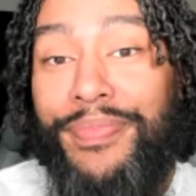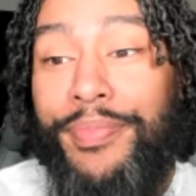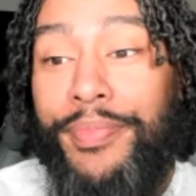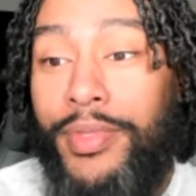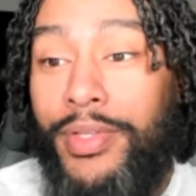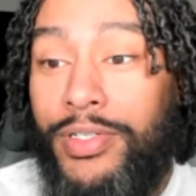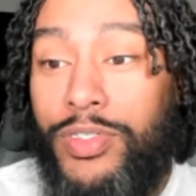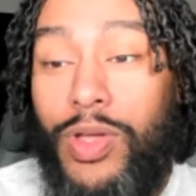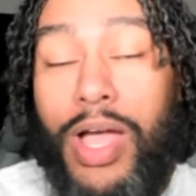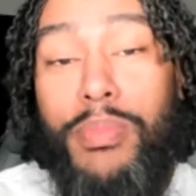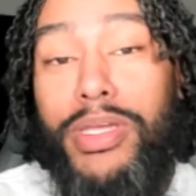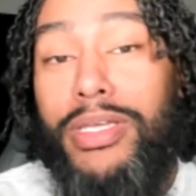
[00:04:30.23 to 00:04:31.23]
So I mean,
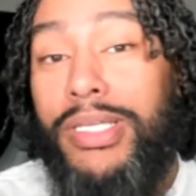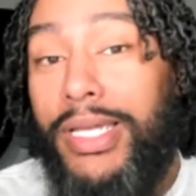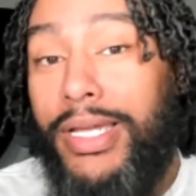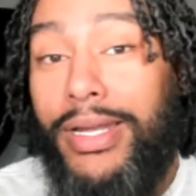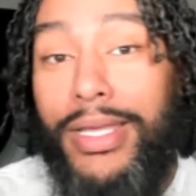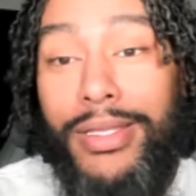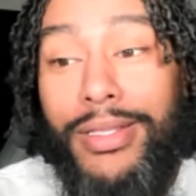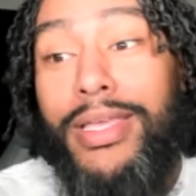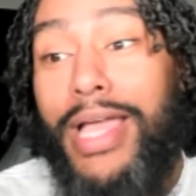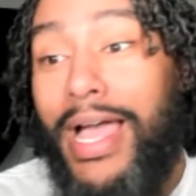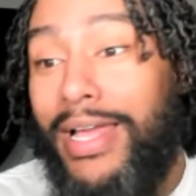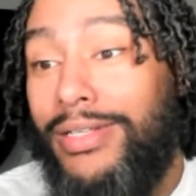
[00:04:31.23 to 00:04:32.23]
yeah,
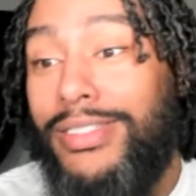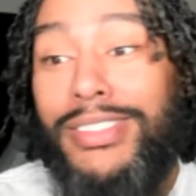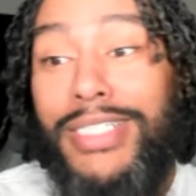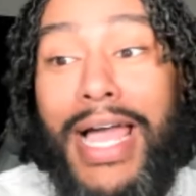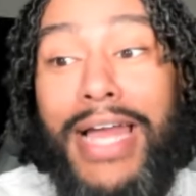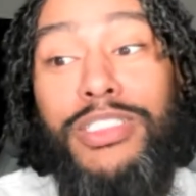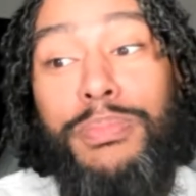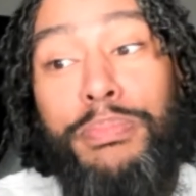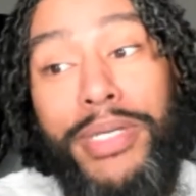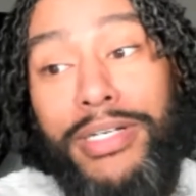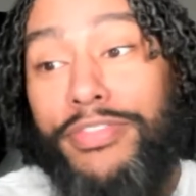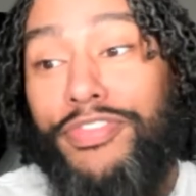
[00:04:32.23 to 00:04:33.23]
it's got its benefits,